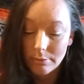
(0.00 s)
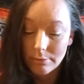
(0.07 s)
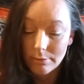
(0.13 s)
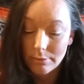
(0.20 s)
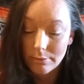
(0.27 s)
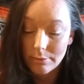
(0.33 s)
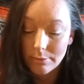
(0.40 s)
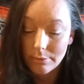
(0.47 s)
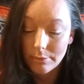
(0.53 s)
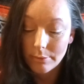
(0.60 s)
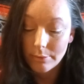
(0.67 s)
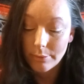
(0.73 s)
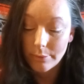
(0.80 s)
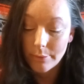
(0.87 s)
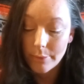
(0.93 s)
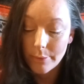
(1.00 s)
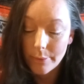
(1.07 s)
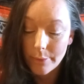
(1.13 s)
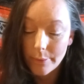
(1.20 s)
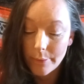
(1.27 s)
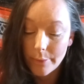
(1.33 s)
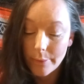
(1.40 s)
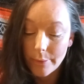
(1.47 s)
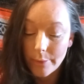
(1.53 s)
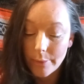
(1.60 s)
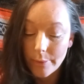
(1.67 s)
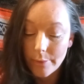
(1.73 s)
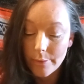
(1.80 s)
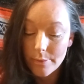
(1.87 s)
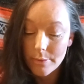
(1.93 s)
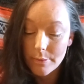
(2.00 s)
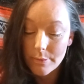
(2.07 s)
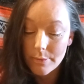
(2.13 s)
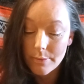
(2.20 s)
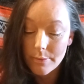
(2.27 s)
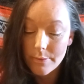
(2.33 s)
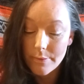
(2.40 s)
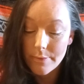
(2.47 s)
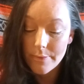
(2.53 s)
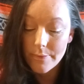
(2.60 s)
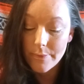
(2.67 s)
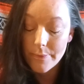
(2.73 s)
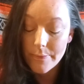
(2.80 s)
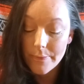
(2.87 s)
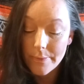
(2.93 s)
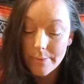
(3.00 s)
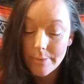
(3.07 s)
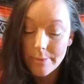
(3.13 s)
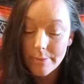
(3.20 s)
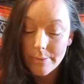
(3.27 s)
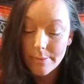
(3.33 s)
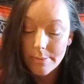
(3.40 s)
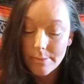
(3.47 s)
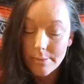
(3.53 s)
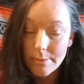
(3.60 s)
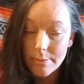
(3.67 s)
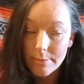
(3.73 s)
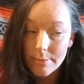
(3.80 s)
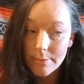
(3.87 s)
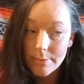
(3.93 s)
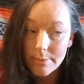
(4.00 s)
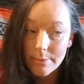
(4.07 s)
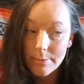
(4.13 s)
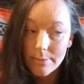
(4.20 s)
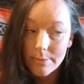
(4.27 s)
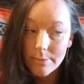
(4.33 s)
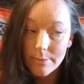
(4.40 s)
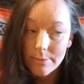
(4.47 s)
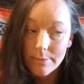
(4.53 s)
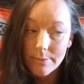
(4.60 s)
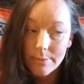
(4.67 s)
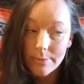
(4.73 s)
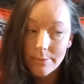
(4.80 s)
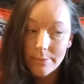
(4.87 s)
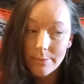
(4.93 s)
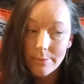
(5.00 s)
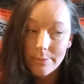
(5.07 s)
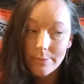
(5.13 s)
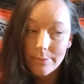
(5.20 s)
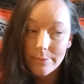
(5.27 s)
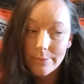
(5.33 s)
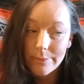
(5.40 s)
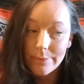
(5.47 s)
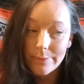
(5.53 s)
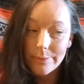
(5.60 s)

(silence)